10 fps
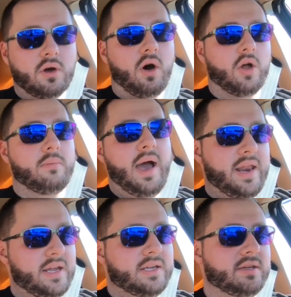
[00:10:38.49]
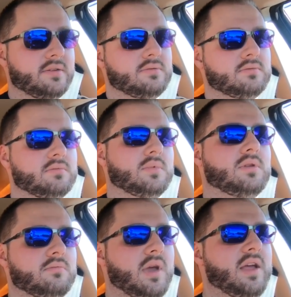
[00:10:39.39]
automatic
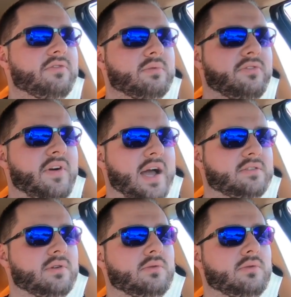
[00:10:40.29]
made from the factory.